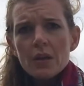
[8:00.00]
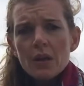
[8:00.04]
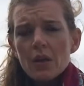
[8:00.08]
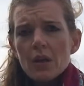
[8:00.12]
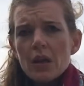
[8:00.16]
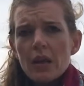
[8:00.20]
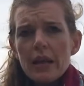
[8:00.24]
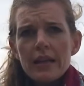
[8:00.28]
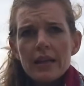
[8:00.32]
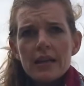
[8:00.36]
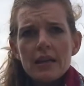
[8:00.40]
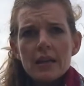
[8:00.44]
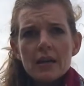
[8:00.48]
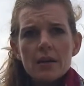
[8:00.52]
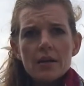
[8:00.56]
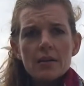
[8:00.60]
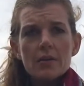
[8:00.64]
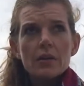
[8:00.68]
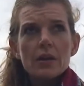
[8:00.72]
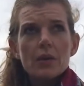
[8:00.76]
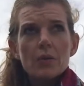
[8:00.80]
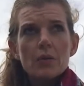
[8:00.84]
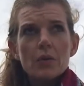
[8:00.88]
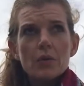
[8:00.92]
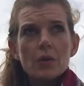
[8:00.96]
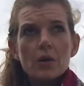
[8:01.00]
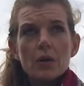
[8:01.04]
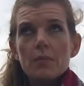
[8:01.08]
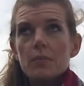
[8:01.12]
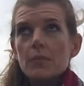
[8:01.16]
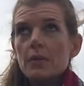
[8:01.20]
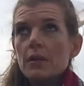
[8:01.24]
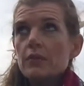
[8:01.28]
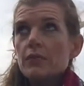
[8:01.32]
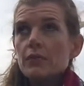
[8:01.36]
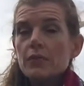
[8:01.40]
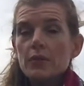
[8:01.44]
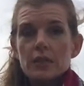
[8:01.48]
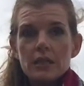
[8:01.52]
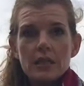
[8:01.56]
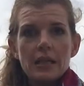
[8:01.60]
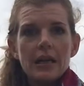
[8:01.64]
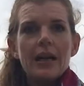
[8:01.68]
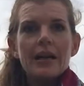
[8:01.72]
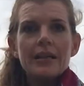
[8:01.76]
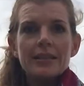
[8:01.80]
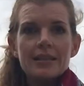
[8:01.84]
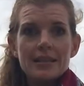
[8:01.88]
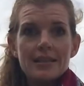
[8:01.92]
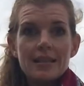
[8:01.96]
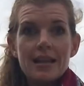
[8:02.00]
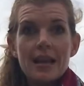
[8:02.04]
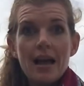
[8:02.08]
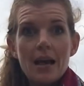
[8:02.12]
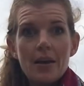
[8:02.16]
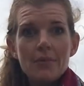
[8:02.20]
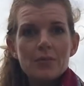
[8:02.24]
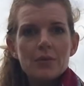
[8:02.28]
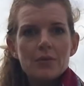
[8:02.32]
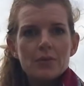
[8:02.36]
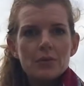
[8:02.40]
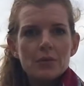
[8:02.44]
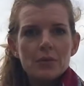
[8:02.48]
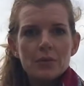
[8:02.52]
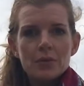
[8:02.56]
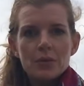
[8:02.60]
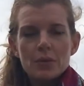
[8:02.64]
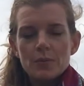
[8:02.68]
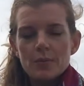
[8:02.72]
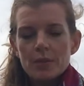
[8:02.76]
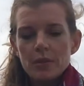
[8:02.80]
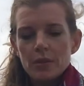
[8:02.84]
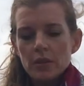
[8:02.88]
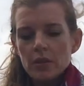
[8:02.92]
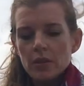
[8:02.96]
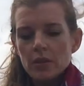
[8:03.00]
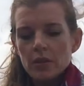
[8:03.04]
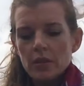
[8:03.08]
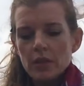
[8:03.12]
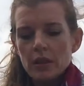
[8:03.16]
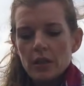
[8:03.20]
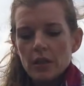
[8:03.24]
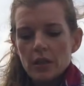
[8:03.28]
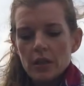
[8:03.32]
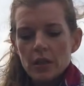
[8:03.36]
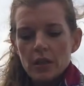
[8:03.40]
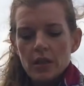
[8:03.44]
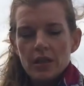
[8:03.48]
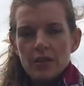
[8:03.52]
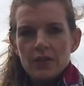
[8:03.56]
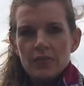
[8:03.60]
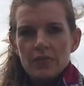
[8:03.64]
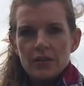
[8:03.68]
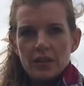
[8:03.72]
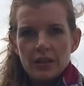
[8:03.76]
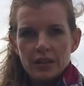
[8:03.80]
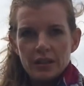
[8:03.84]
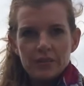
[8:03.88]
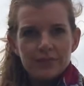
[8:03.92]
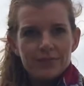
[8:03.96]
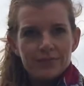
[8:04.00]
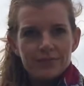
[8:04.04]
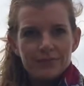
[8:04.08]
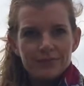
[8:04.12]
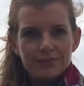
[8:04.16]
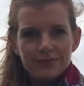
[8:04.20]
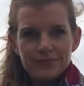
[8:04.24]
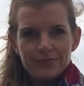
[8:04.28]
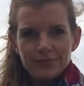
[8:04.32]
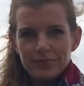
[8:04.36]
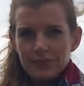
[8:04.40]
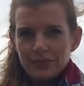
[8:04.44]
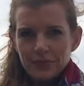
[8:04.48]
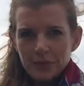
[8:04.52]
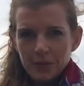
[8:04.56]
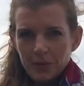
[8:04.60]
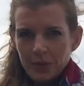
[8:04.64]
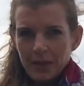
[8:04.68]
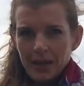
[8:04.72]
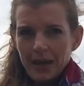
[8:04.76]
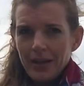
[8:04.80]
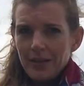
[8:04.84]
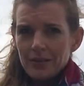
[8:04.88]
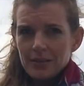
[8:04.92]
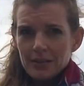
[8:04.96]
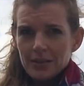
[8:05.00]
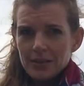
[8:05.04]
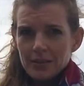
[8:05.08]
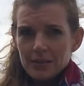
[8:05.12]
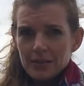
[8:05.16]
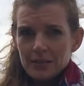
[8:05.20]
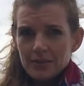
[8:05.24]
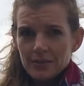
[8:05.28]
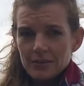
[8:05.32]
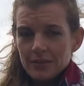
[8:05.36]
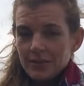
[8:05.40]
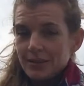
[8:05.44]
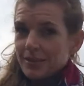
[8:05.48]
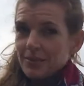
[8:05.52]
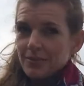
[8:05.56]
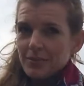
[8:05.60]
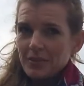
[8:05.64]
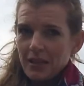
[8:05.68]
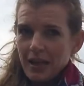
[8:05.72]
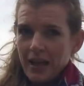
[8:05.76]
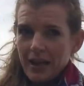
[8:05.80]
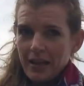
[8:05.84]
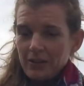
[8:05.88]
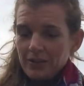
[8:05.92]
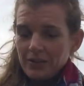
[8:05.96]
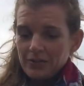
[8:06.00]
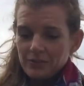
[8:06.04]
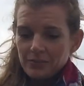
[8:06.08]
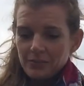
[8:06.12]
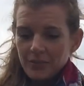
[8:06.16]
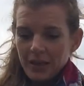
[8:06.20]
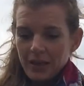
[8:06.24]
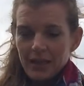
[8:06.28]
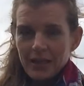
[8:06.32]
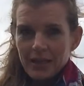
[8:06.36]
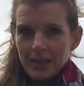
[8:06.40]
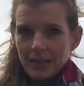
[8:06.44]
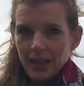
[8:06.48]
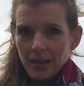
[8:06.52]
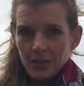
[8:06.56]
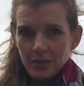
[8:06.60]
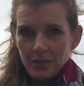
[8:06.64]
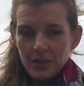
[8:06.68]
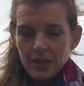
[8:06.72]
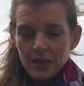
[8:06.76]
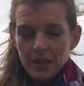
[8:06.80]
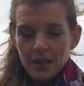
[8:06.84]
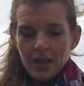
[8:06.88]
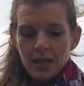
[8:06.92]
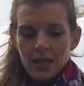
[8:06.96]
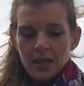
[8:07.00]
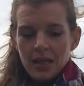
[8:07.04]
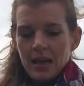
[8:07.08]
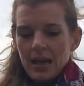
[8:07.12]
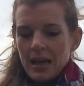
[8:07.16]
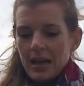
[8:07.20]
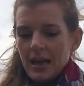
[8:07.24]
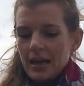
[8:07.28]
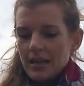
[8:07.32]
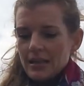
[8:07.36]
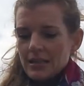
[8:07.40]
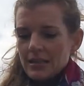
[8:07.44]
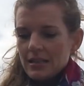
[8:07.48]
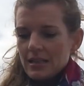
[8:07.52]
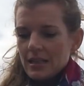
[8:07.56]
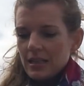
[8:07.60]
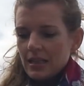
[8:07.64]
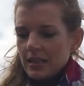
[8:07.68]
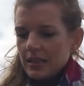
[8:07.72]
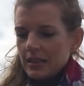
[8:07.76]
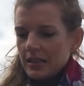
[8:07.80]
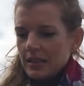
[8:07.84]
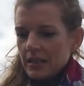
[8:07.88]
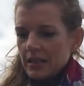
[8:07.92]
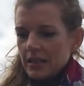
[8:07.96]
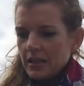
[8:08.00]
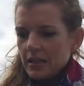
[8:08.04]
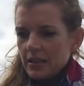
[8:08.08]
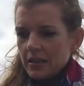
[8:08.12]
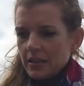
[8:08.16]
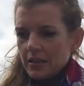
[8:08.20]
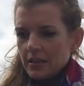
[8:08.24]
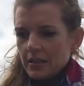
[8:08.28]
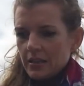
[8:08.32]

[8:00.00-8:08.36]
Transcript: And I lay there and I woke up. And firstly, I had slept, which was a miracle, for 4 hours, without waking up. And secondly,